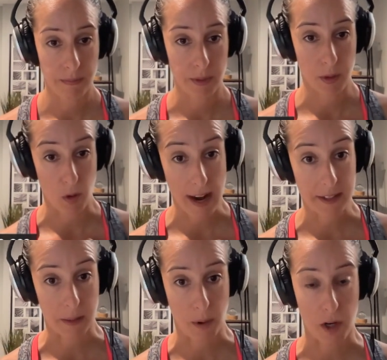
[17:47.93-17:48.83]

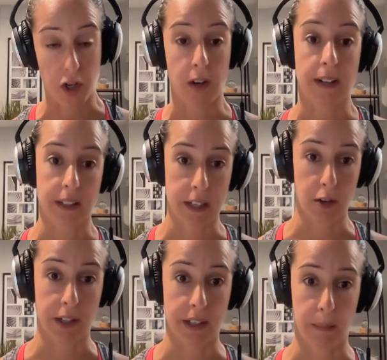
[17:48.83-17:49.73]
thoracic pressure and a
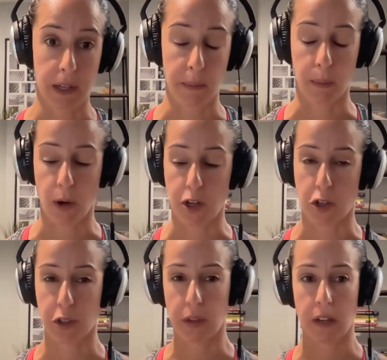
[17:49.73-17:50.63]
decrease in abdominal pressure.
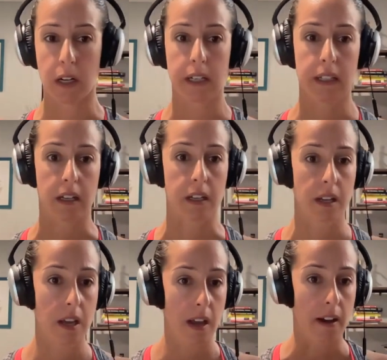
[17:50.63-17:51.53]
So there is a
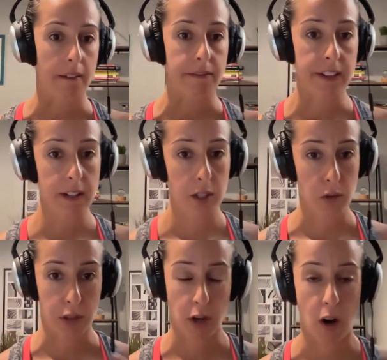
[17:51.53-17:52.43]
venous
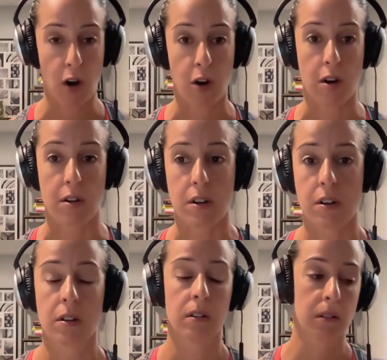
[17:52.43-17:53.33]
return
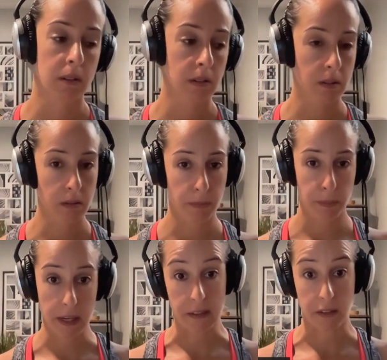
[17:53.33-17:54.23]

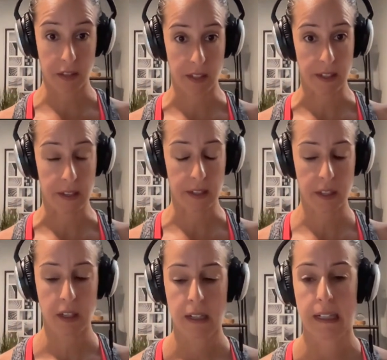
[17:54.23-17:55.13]
piece to this.
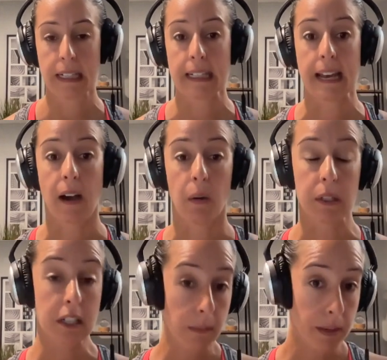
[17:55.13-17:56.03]
Now,
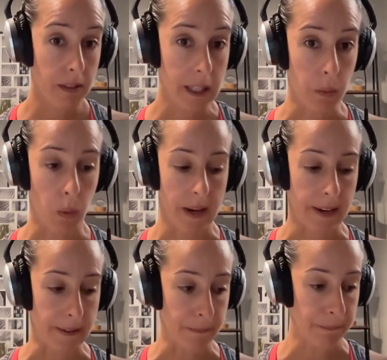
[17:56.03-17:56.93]
typically
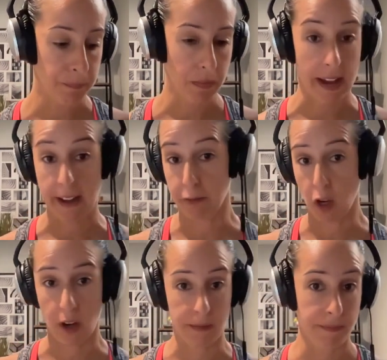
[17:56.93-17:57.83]
when I have
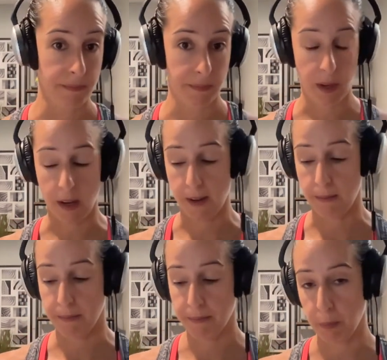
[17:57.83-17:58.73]
taught
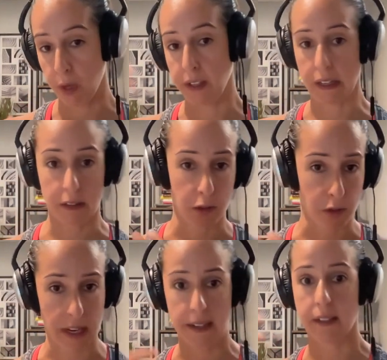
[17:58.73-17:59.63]
breathing
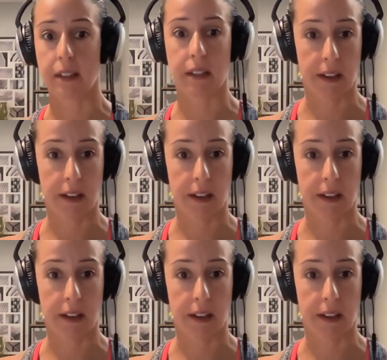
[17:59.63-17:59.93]
exercises and